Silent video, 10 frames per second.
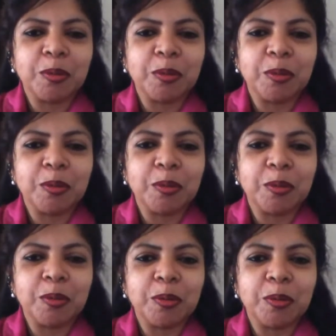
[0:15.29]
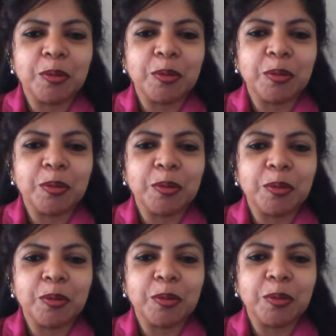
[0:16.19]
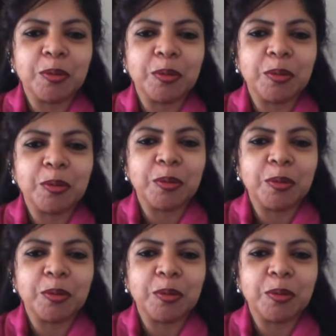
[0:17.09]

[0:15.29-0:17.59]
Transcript: I'm Beena, and I